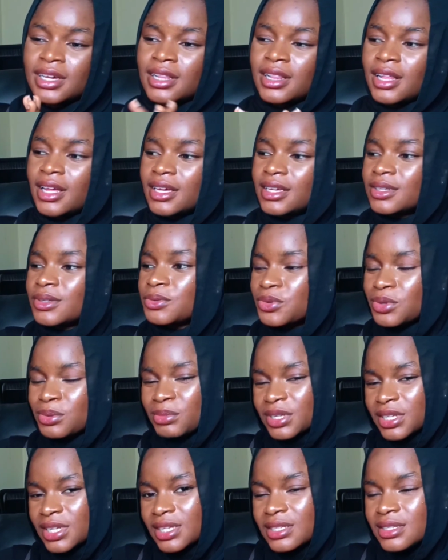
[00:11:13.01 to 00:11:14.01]
Like it's
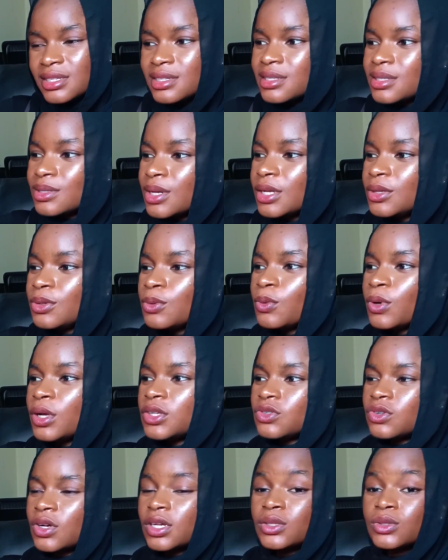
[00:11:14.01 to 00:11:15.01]
Ramadan season, I know we're
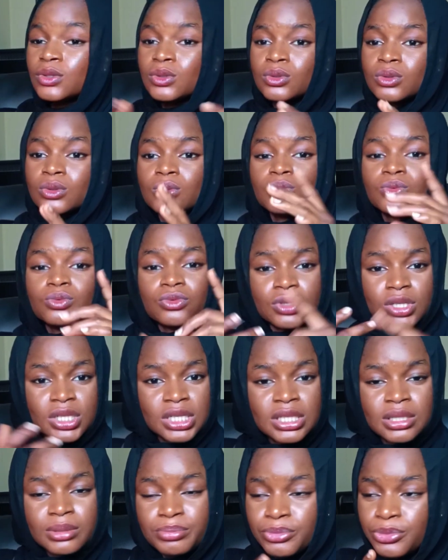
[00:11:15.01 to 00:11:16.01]
trying to
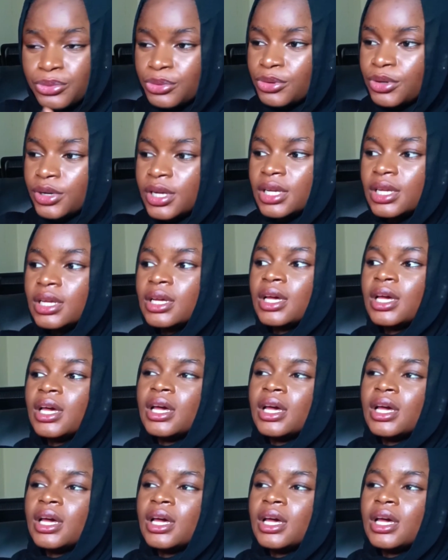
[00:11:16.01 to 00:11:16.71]
read, pray,